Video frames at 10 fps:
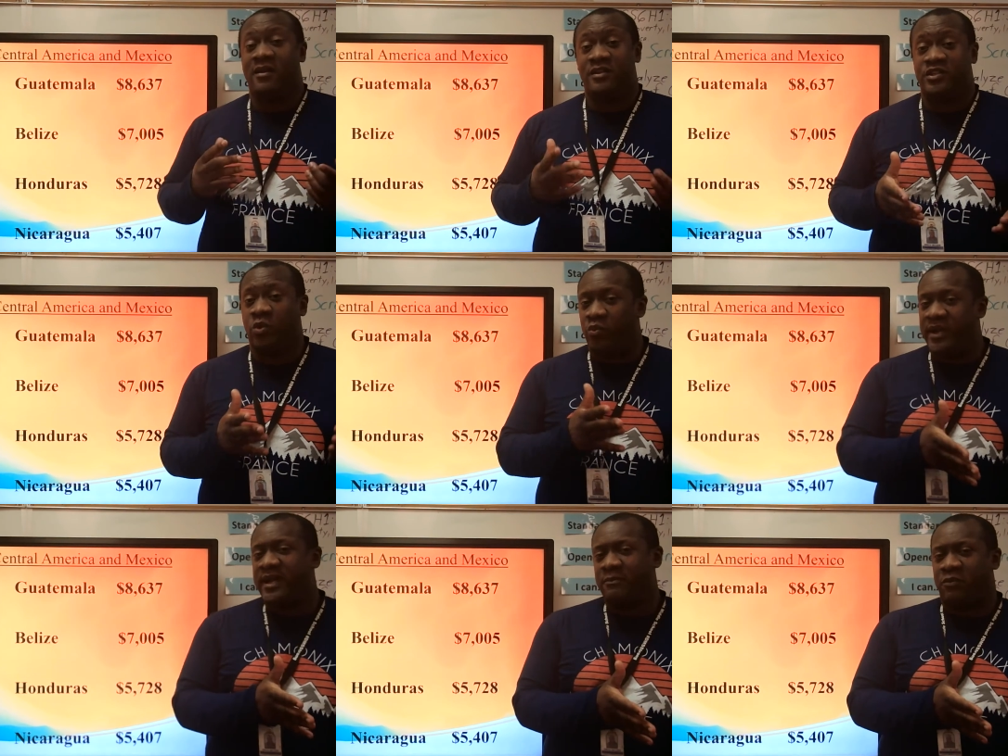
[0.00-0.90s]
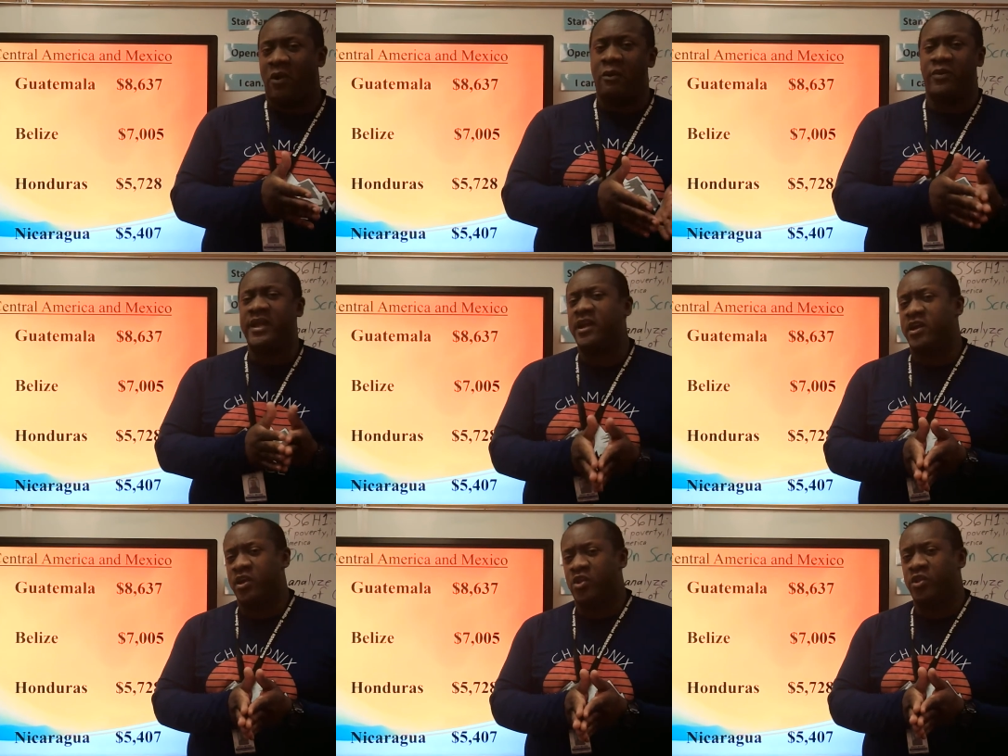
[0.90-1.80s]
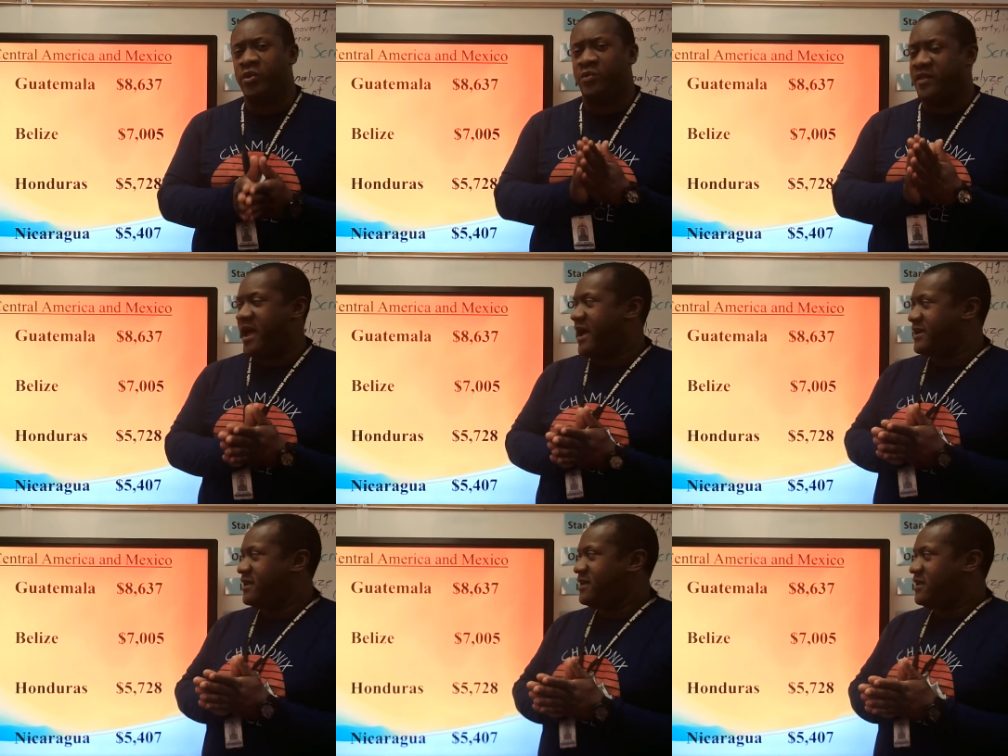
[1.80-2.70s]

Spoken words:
So we can conclude that